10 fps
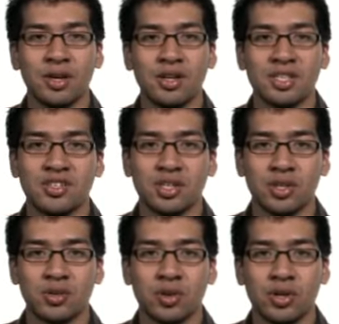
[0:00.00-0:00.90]
such as
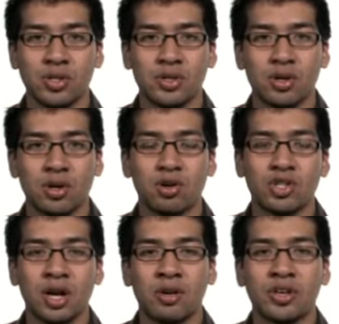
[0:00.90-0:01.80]
a nurse or
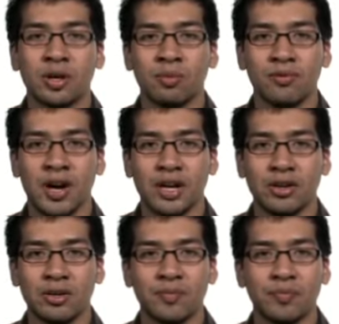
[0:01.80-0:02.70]
childcare
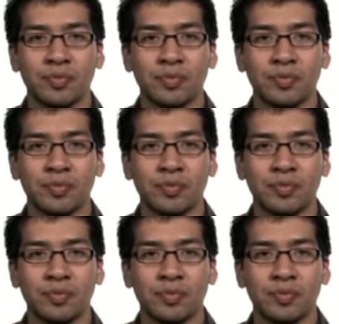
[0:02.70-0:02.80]
provider.